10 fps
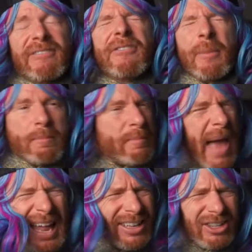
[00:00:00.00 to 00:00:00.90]
from
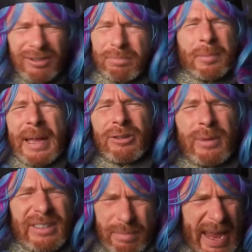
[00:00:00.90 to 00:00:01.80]
men just
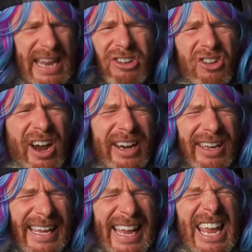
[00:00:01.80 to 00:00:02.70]
perpetuates a
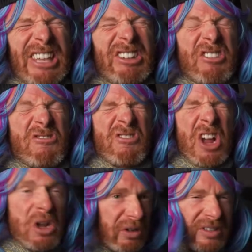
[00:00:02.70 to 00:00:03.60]
patriarchy. It's
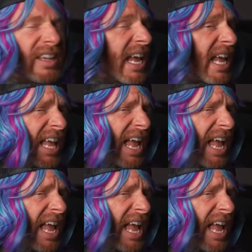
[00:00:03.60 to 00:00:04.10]
gross.